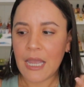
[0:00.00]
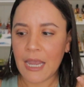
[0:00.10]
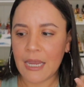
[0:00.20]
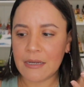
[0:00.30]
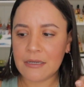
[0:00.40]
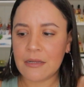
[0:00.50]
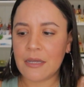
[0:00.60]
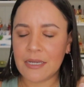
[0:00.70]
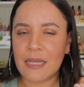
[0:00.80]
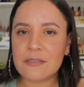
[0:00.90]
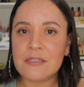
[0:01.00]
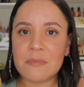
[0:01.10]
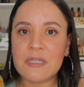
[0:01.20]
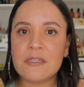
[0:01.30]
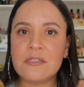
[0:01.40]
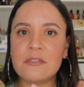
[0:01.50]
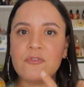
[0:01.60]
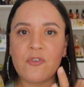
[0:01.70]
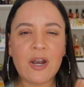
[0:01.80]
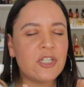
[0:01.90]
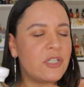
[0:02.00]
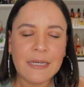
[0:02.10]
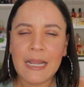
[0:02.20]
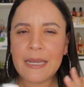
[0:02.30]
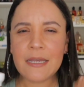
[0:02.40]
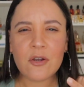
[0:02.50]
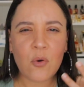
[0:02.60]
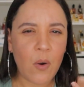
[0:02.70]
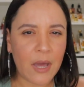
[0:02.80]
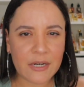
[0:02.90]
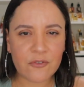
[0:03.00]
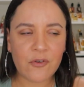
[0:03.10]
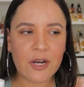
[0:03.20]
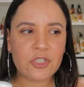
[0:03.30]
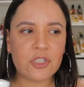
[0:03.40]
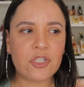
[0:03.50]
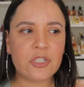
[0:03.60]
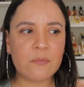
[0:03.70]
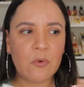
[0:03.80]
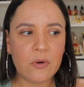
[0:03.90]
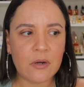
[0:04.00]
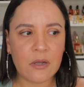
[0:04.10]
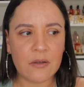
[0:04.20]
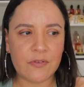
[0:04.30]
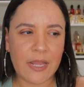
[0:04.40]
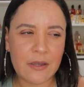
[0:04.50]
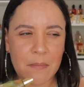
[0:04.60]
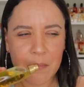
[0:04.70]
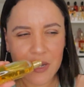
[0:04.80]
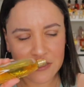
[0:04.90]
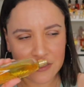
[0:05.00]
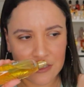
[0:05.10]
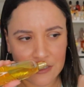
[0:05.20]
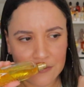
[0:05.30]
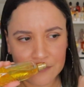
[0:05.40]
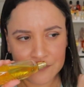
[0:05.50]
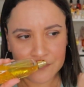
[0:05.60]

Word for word: and again to me this is fresh not like an aquatic fresh it's just more of like a musky